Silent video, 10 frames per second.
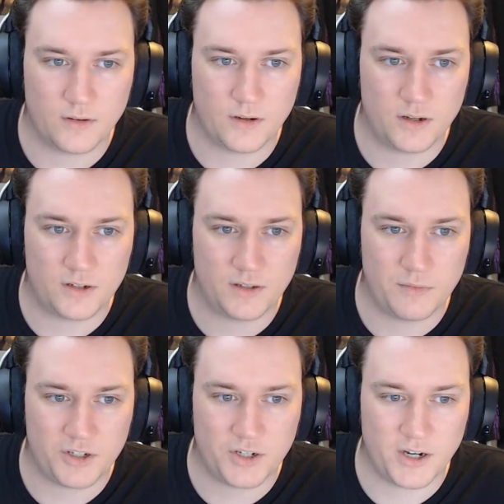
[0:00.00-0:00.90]
Just let me
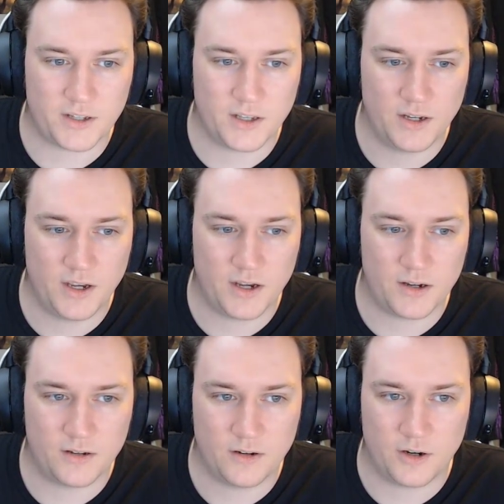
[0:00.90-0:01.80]
check that. Yeah.
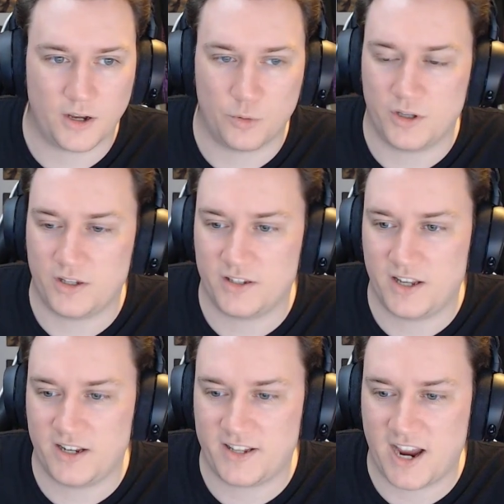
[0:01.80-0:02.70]
Okay. Well, he's let
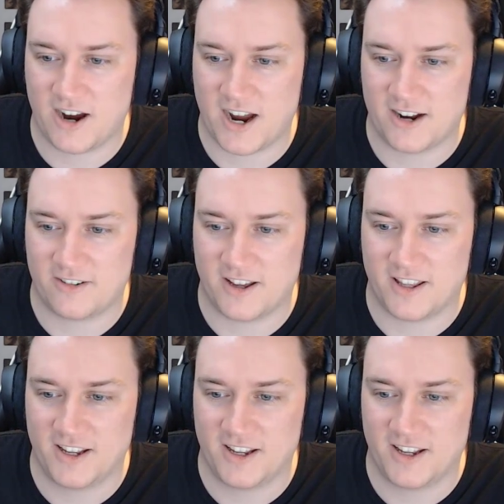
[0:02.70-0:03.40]
his hair out rather.